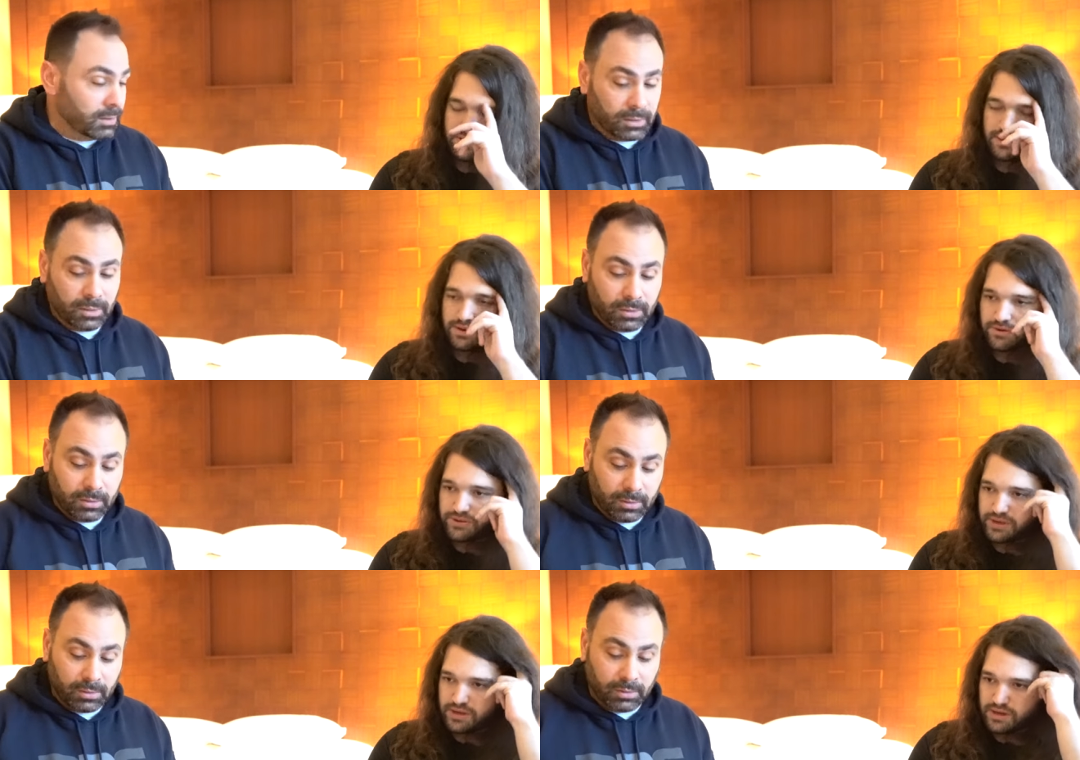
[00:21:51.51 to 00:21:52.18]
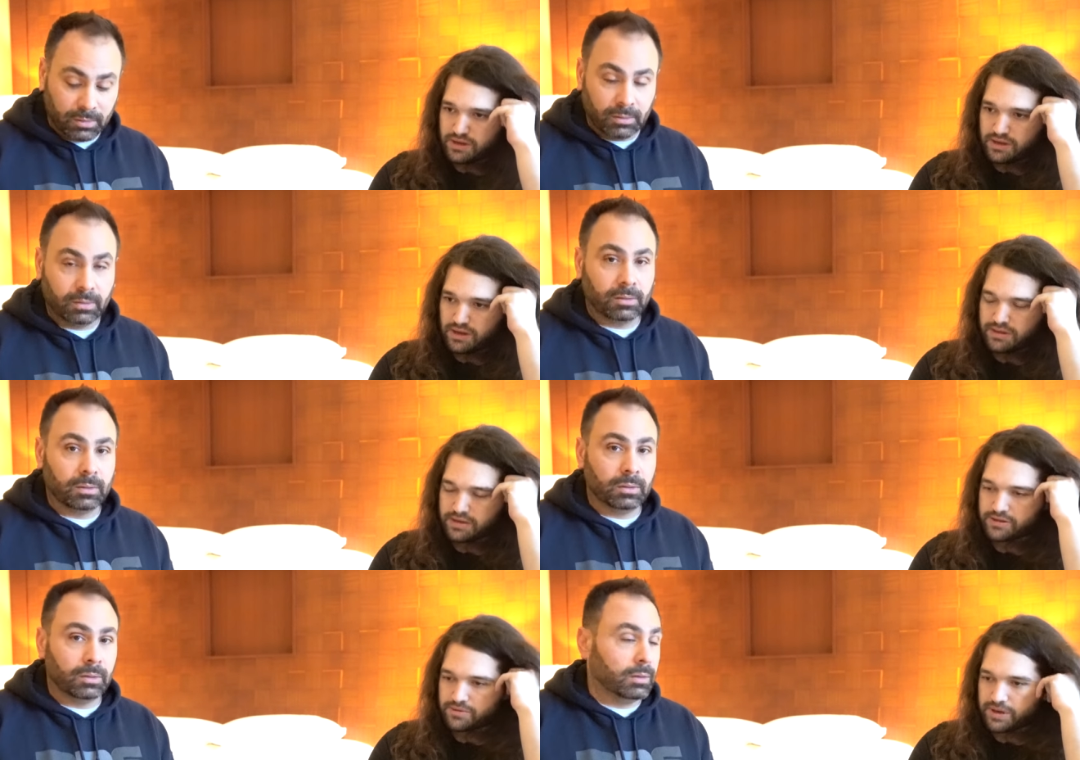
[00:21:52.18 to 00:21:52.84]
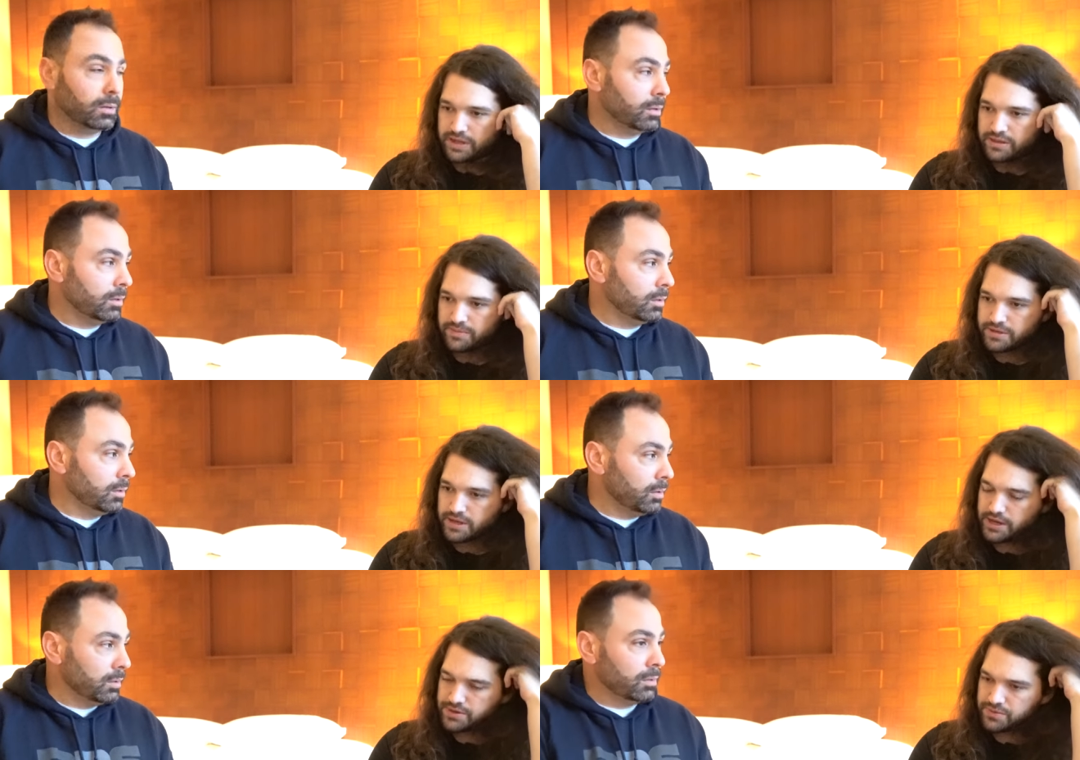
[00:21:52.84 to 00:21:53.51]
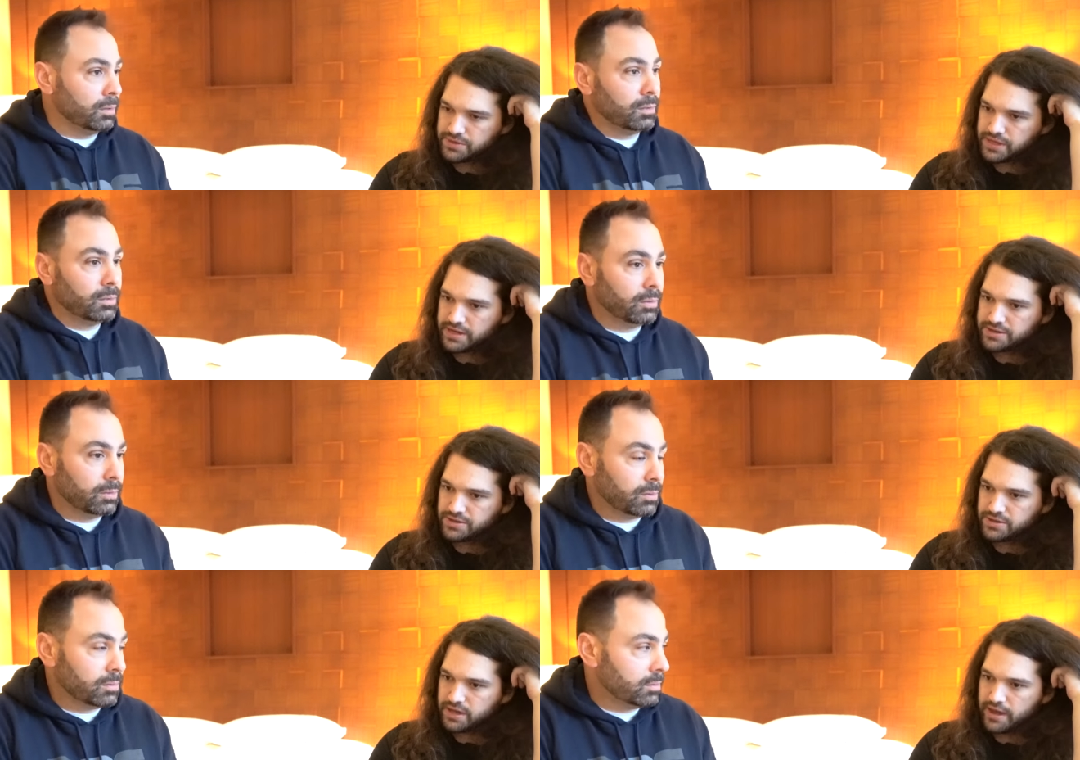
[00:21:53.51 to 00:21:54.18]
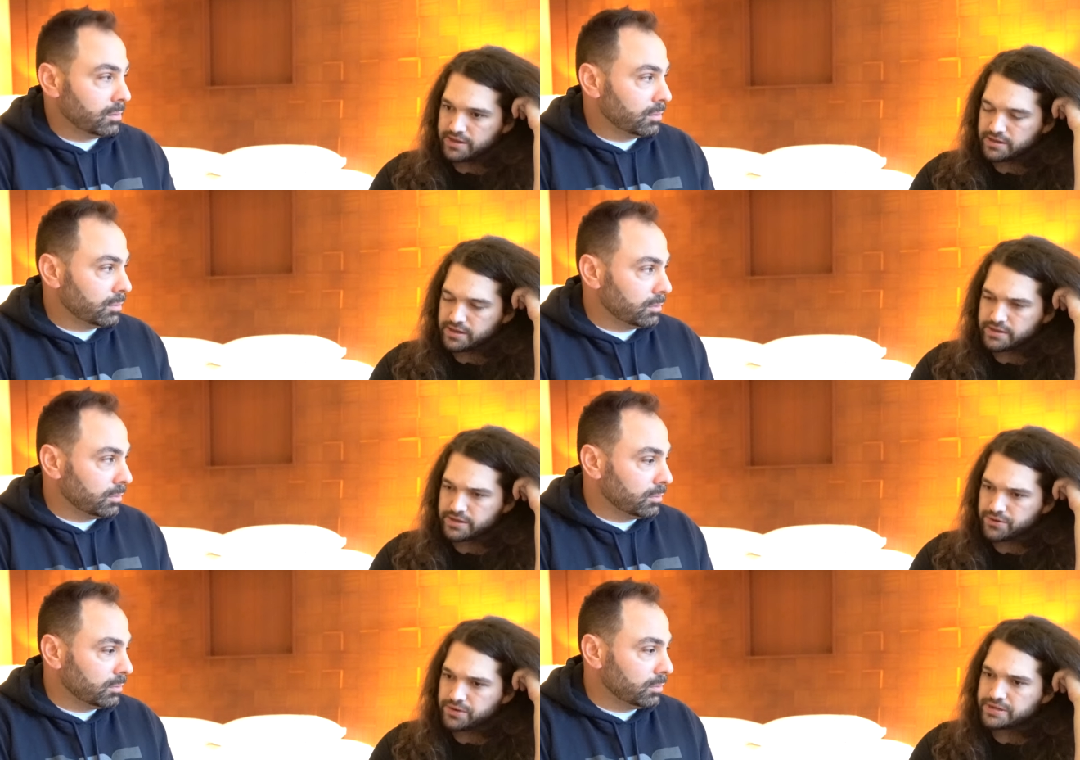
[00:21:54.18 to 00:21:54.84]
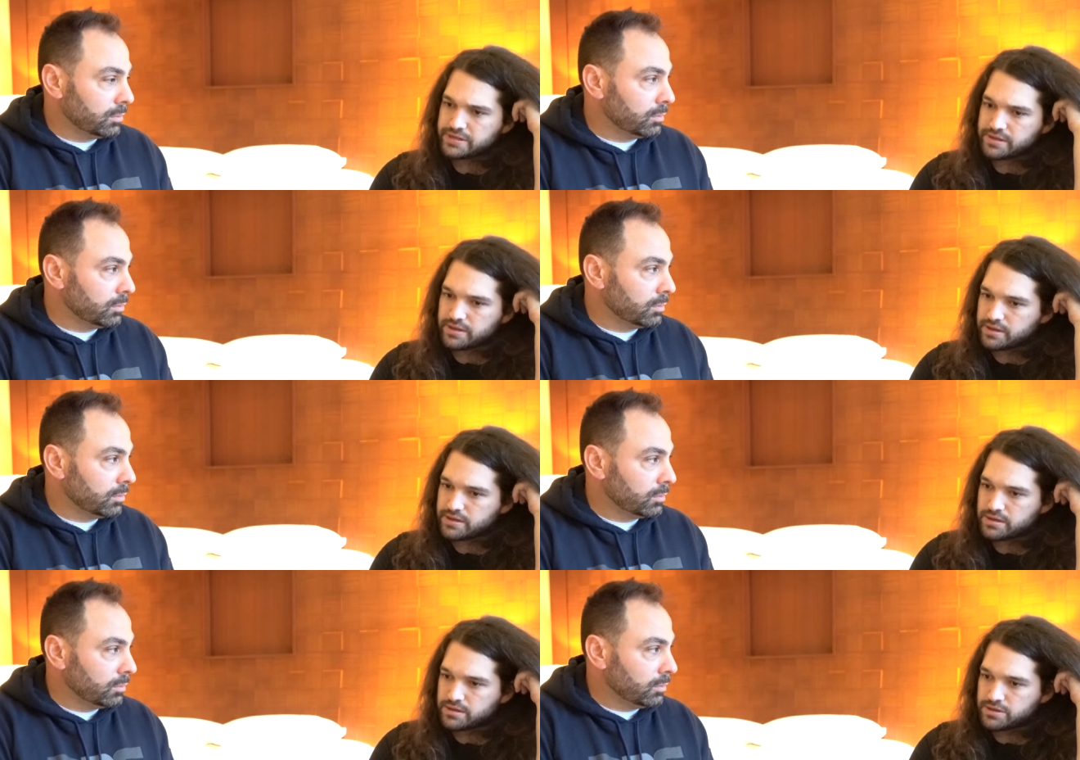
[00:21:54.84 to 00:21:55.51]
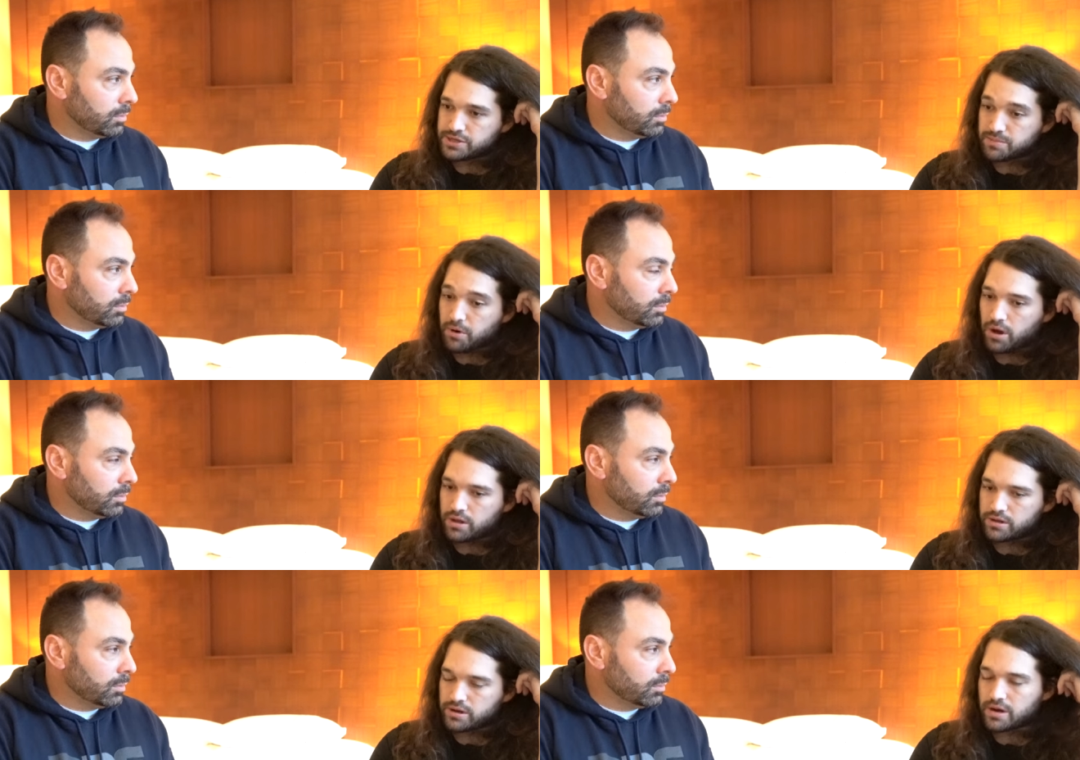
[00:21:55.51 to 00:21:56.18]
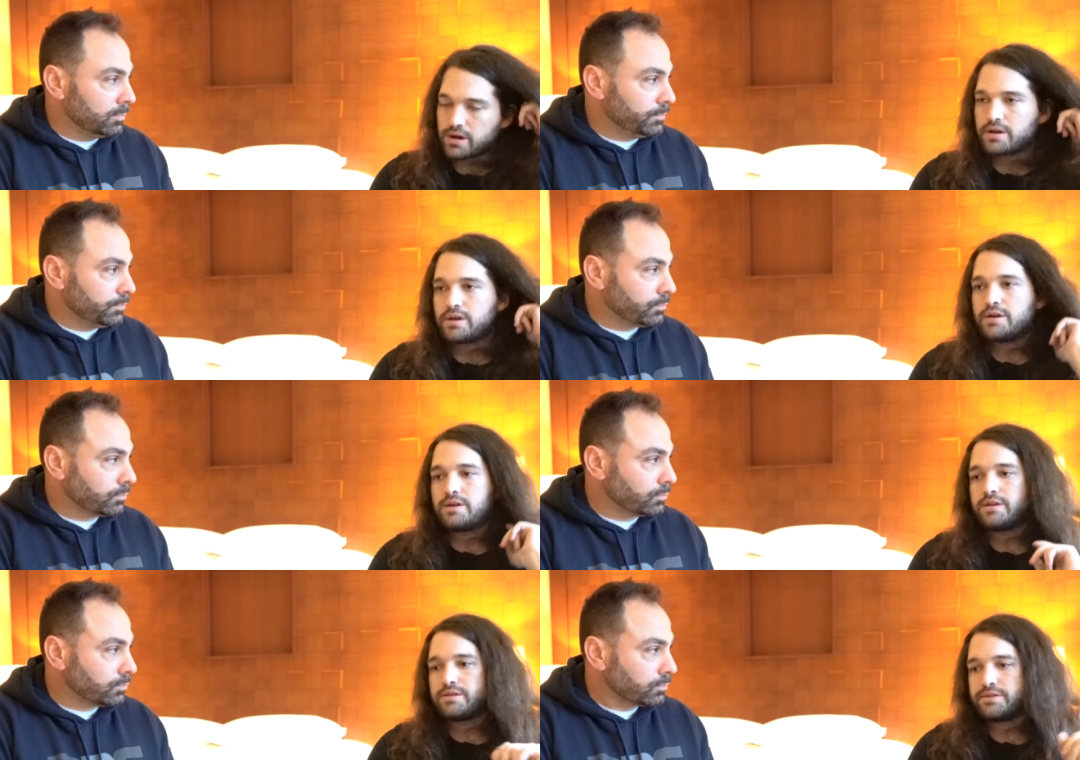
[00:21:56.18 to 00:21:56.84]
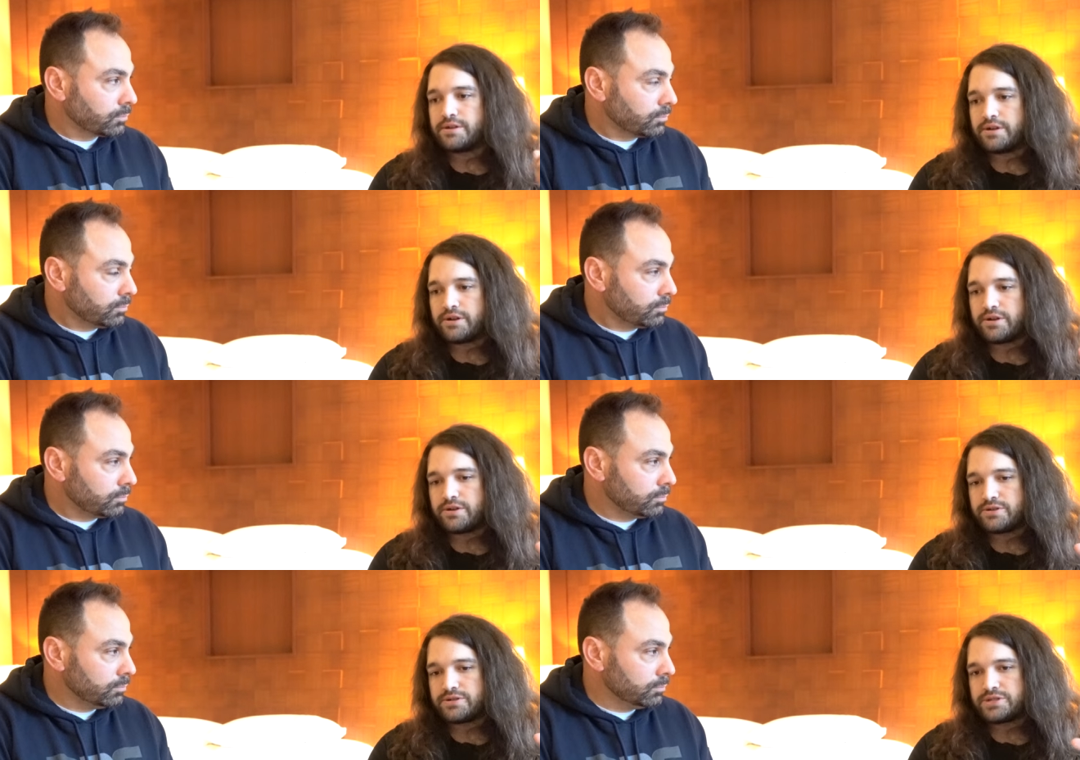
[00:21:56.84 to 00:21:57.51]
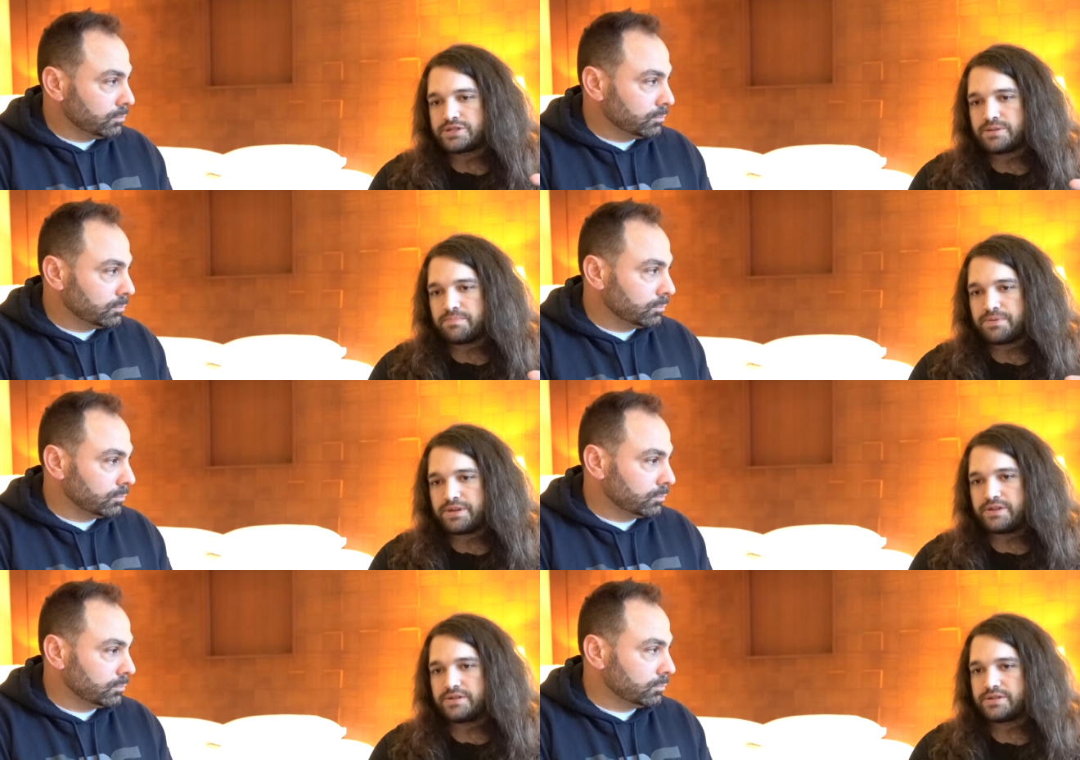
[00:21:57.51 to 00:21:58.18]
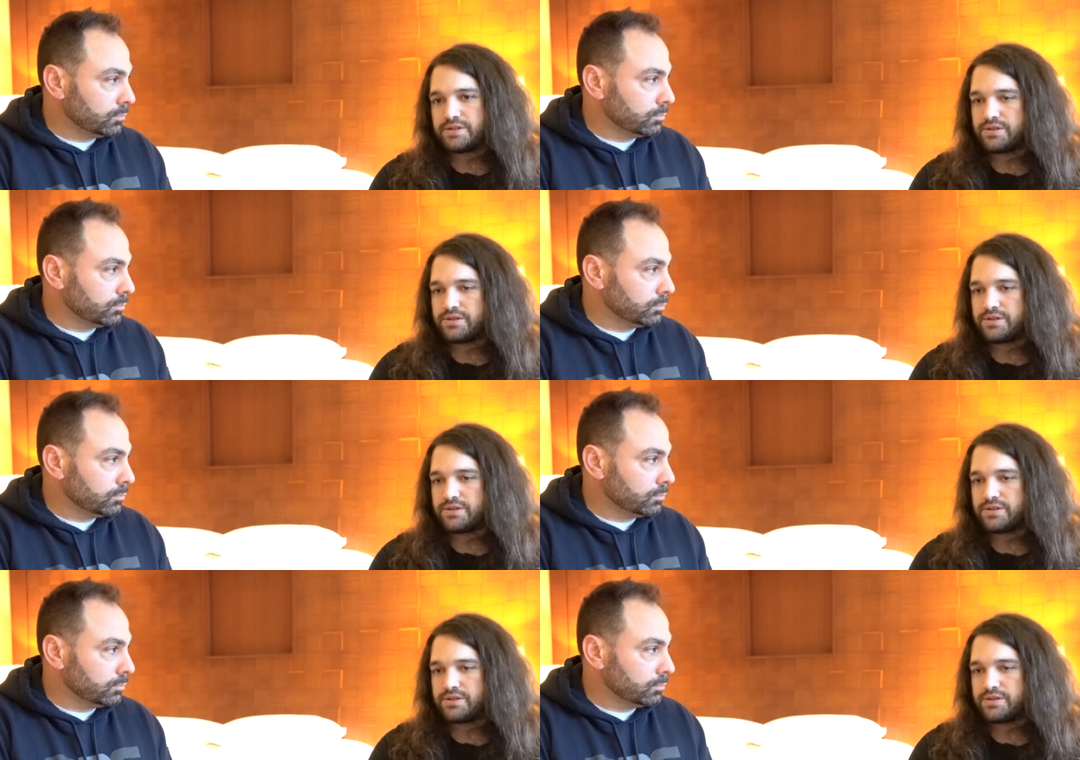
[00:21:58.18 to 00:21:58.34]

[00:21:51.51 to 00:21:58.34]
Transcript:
Speaker 1: the only uh, I think their main limitation was as as it gets increasingly smaller, there's impedance